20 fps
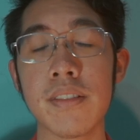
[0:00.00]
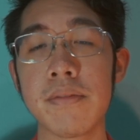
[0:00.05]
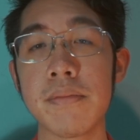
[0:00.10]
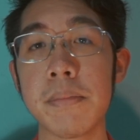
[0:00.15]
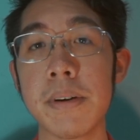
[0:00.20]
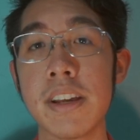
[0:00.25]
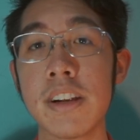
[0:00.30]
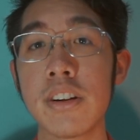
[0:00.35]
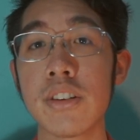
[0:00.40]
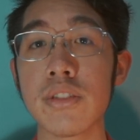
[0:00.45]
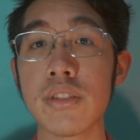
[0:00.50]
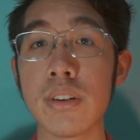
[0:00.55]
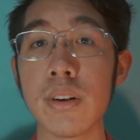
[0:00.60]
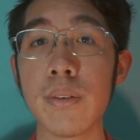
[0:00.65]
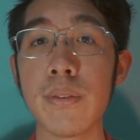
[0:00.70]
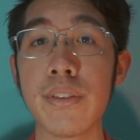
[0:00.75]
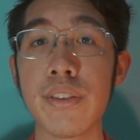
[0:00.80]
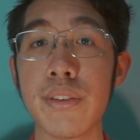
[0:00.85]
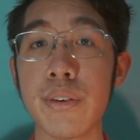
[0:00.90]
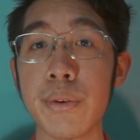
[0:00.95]
have been
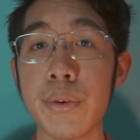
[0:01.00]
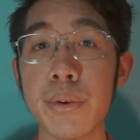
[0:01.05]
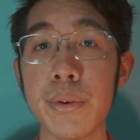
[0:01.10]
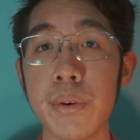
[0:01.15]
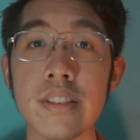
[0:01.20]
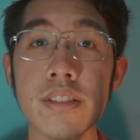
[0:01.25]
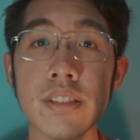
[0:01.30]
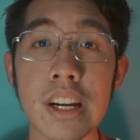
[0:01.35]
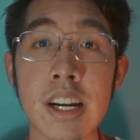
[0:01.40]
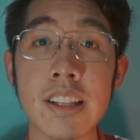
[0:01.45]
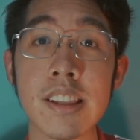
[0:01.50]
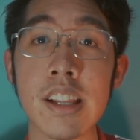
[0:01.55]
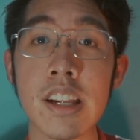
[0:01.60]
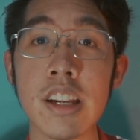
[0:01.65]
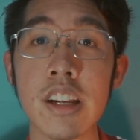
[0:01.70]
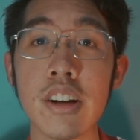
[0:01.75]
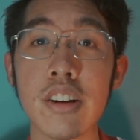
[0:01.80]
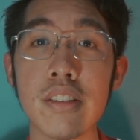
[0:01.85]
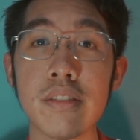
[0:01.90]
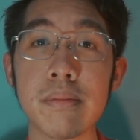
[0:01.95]
resolved through
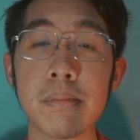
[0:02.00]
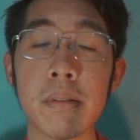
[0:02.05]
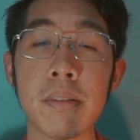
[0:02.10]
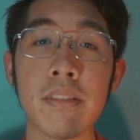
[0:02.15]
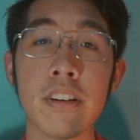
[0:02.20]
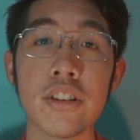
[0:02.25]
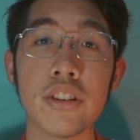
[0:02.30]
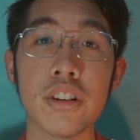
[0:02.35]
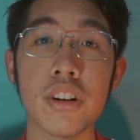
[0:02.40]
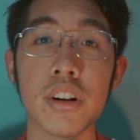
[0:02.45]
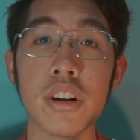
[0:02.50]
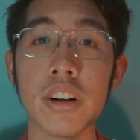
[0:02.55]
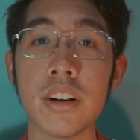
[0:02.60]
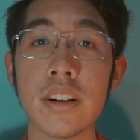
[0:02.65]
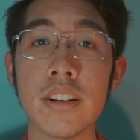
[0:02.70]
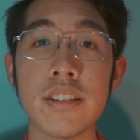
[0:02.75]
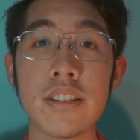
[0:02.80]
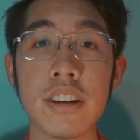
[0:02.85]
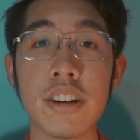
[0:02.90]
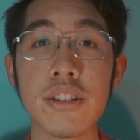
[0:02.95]
strengthening of professional
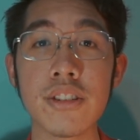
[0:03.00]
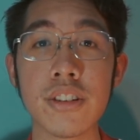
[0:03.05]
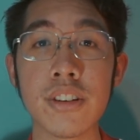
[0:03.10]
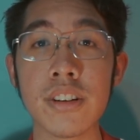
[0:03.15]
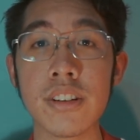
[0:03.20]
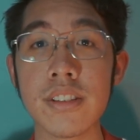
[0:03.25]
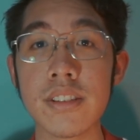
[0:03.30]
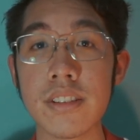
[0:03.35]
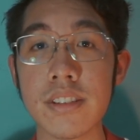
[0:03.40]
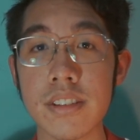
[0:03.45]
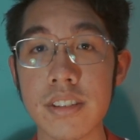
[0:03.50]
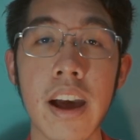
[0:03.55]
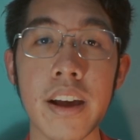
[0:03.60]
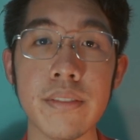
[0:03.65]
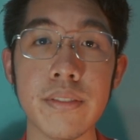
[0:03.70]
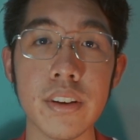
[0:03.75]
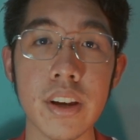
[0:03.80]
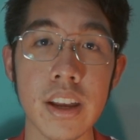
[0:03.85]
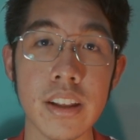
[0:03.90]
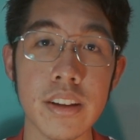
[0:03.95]
organizations,
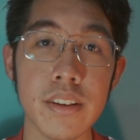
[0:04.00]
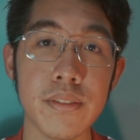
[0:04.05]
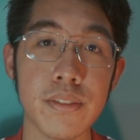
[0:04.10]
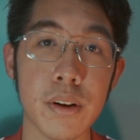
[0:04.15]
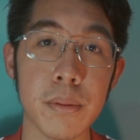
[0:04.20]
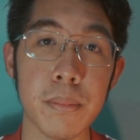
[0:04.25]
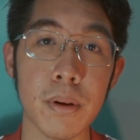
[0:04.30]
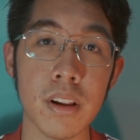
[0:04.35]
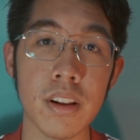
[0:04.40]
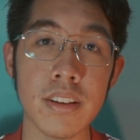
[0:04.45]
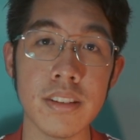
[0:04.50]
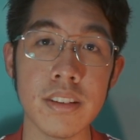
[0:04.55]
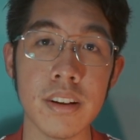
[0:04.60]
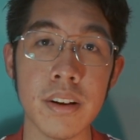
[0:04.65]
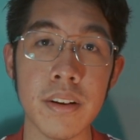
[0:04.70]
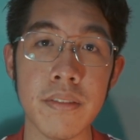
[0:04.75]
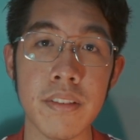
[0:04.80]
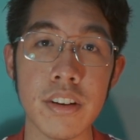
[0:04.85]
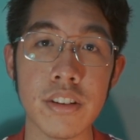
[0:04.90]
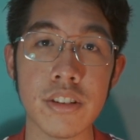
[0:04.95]
advocating for
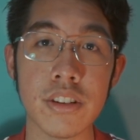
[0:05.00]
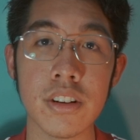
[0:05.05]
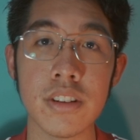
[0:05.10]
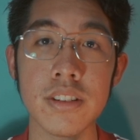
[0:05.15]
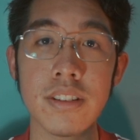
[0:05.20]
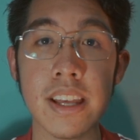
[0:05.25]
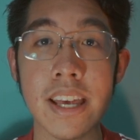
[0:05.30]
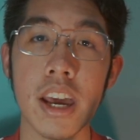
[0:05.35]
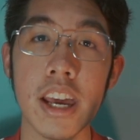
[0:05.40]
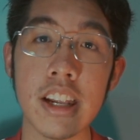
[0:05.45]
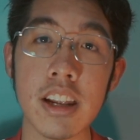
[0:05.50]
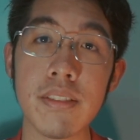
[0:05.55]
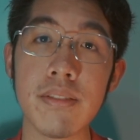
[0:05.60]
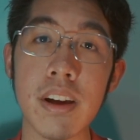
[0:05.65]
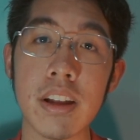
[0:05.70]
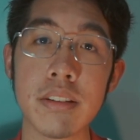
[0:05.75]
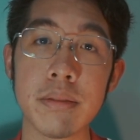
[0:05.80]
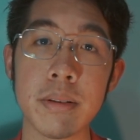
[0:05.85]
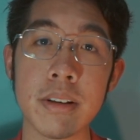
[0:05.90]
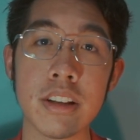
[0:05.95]
policy revisions, and
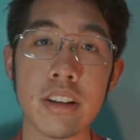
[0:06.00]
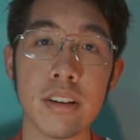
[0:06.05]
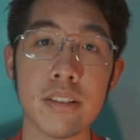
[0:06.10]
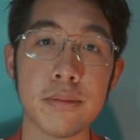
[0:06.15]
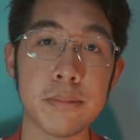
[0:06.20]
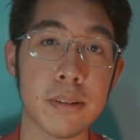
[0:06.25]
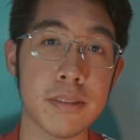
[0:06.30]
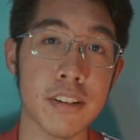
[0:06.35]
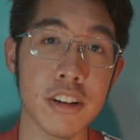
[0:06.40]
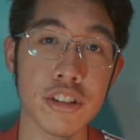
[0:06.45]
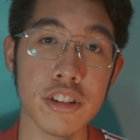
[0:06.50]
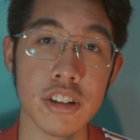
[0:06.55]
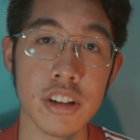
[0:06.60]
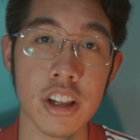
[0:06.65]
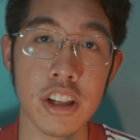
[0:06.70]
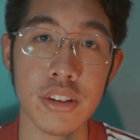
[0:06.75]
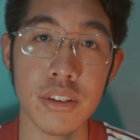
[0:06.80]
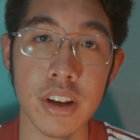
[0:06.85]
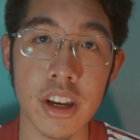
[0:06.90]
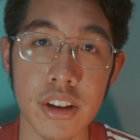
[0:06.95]
advancement of
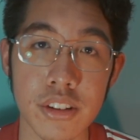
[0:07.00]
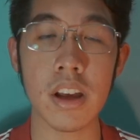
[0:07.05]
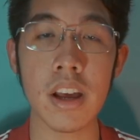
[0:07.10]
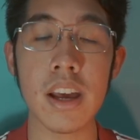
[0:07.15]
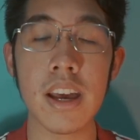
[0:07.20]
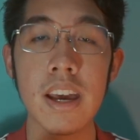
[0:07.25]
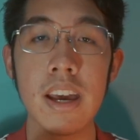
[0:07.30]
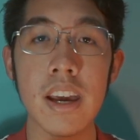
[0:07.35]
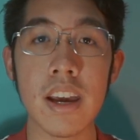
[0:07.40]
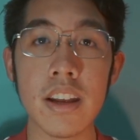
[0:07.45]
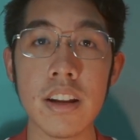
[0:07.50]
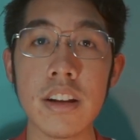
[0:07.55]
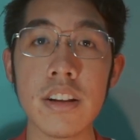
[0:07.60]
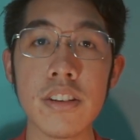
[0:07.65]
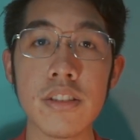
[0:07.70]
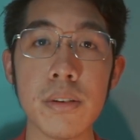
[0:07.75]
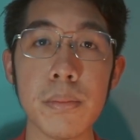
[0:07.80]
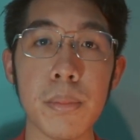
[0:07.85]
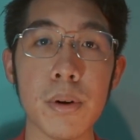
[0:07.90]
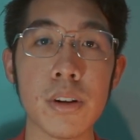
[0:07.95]
professional education. And it
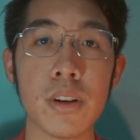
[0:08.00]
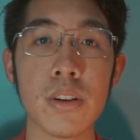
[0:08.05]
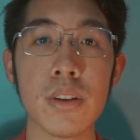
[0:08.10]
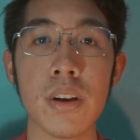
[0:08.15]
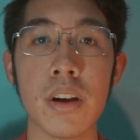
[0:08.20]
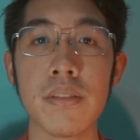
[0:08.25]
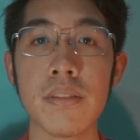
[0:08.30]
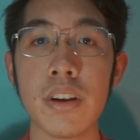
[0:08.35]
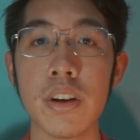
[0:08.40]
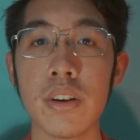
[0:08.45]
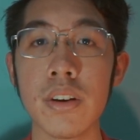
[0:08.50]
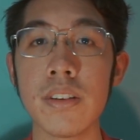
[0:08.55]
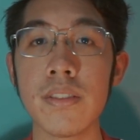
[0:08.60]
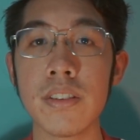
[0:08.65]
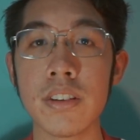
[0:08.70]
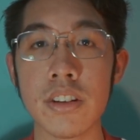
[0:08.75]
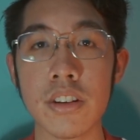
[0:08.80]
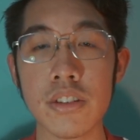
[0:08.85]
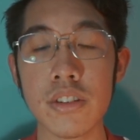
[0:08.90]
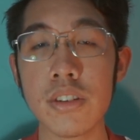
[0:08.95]
is important to have a good
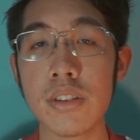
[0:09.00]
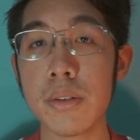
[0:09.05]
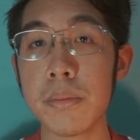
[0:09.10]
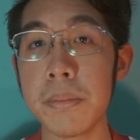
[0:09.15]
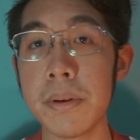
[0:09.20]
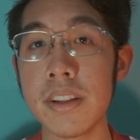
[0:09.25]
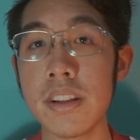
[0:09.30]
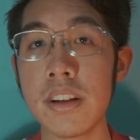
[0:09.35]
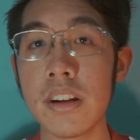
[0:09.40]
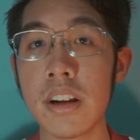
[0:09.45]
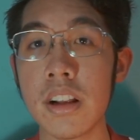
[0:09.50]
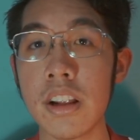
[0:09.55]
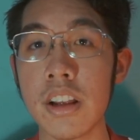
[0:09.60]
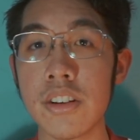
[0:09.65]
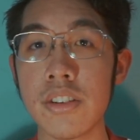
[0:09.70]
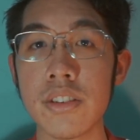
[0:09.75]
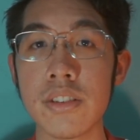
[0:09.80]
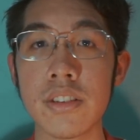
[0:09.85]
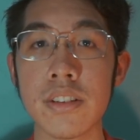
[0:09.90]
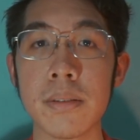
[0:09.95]
physician-to-PT
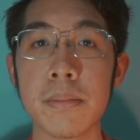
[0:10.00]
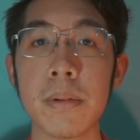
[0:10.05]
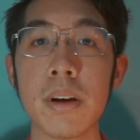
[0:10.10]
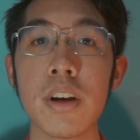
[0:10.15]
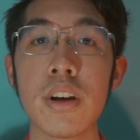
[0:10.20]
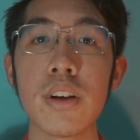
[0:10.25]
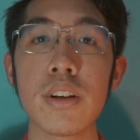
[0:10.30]
relationship